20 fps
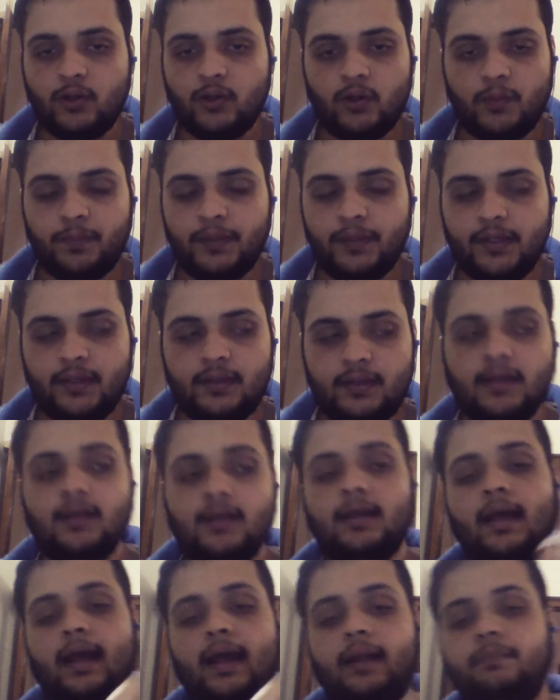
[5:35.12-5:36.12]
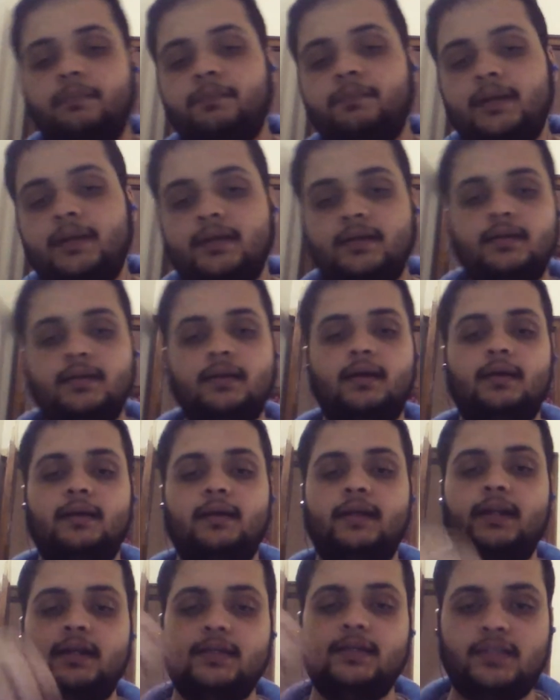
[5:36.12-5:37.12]
League, and
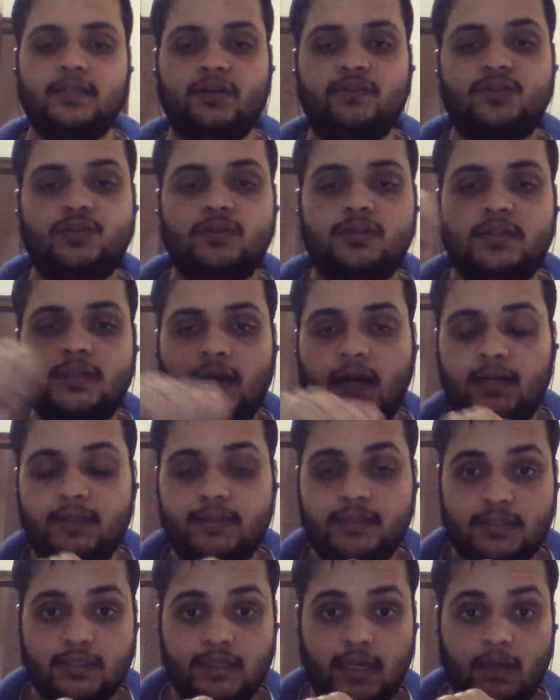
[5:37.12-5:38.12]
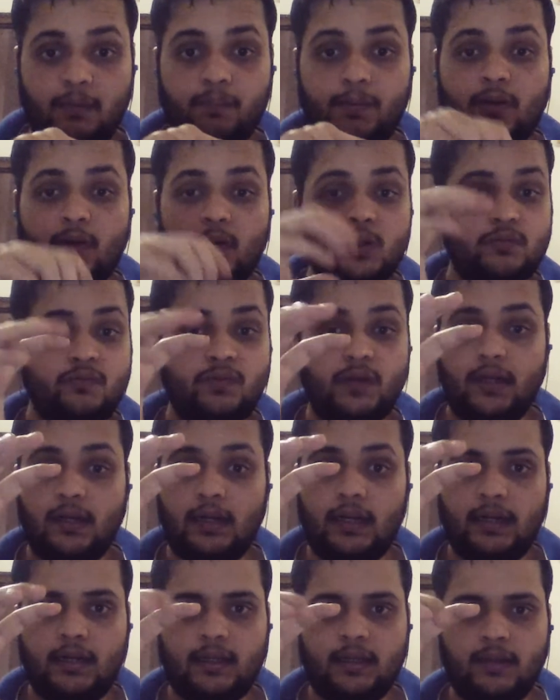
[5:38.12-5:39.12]
he deserves to start this game because we
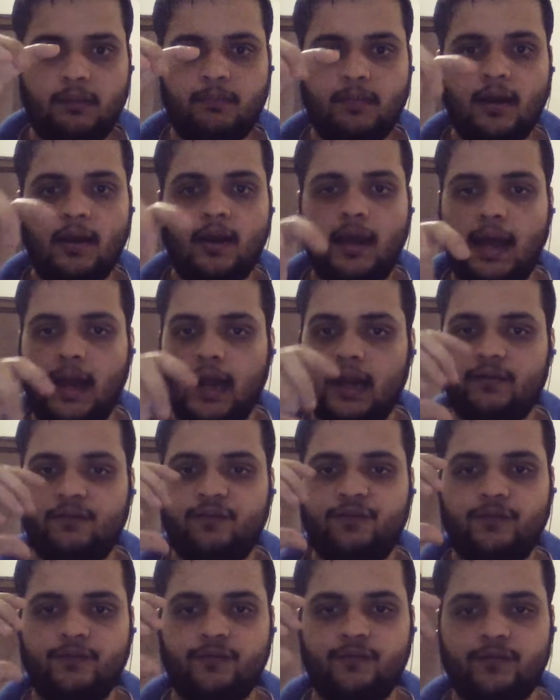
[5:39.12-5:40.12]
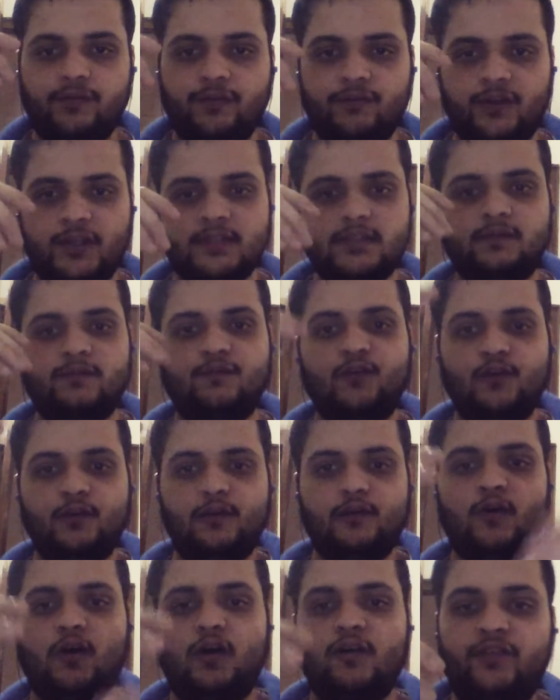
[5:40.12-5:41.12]
need him at his
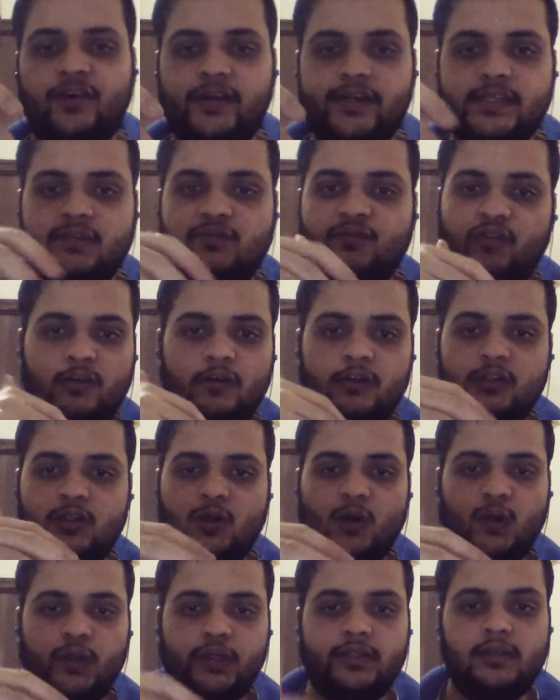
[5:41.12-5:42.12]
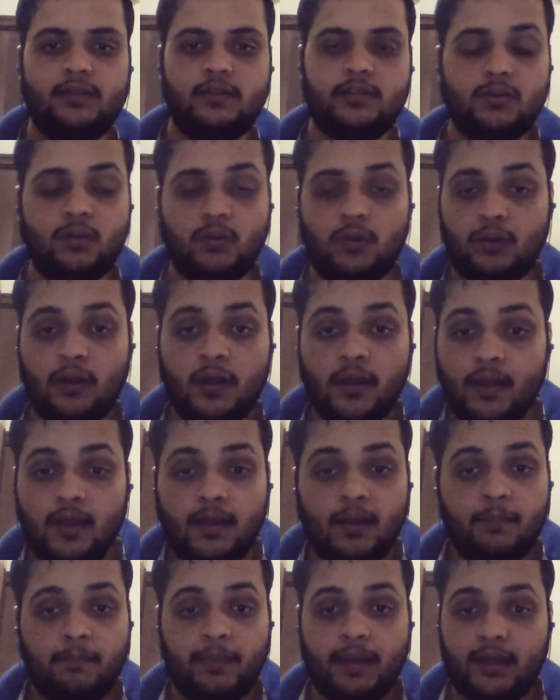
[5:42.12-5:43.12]
full confidence, full throttle. So
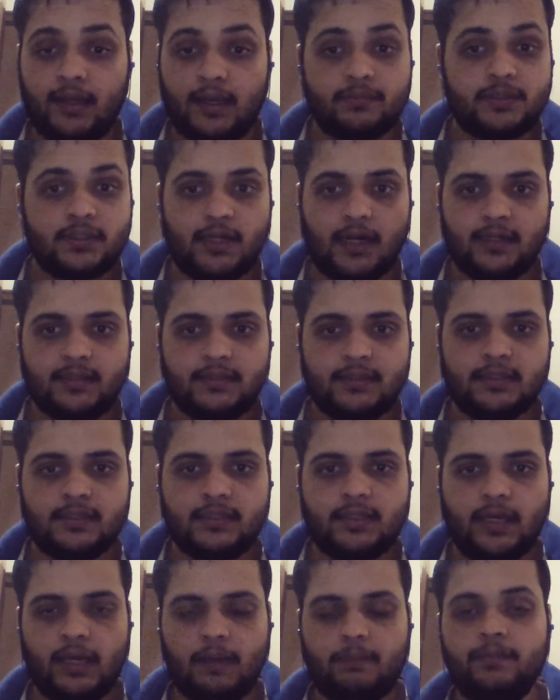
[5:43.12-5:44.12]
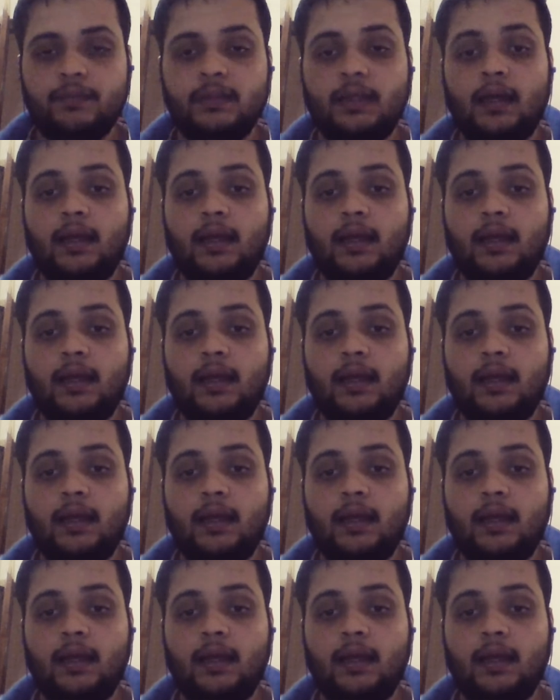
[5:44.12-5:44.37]
make him start this game.